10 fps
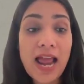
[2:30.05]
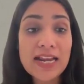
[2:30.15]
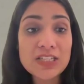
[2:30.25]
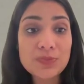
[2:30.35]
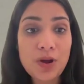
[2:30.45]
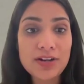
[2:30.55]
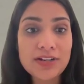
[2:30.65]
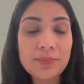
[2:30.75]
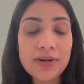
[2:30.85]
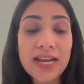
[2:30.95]
and
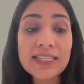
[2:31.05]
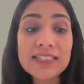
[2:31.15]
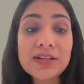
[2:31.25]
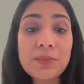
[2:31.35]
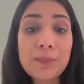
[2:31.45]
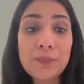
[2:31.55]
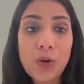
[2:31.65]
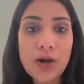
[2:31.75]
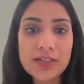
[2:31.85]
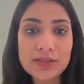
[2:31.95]
smaller number at
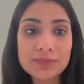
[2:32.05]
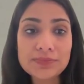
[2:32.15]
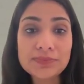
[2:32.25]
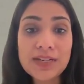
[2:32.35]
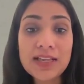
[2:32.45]
bottom.